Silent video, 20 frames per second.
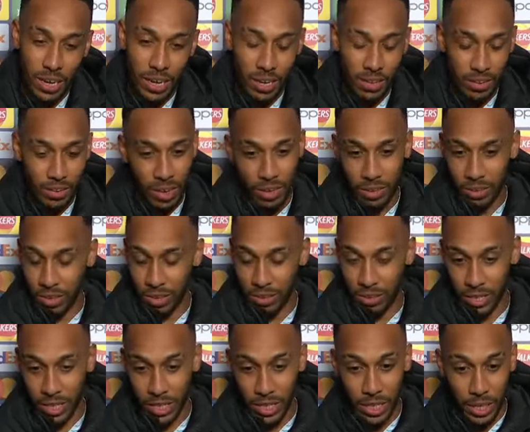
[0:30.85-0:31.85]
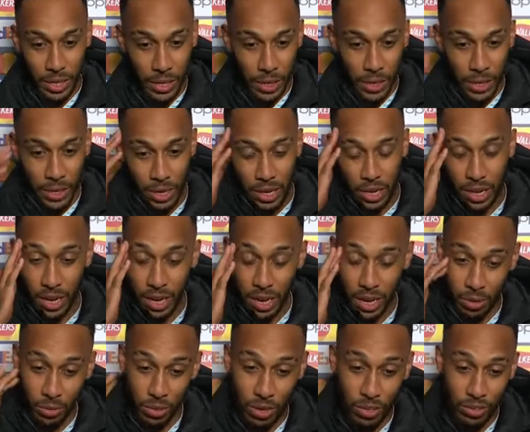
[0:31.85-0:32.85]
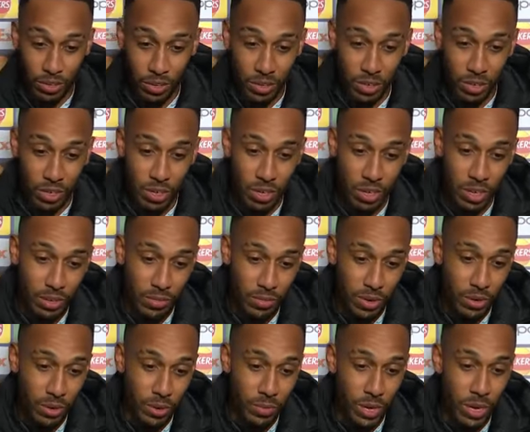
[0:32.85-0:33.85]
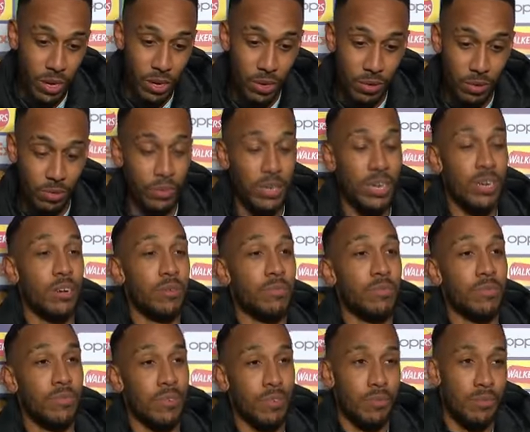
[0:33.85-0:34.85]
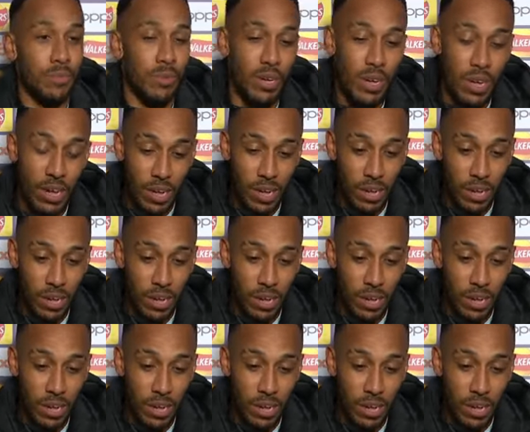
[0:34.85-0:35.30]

As I said, I was very well welcomed from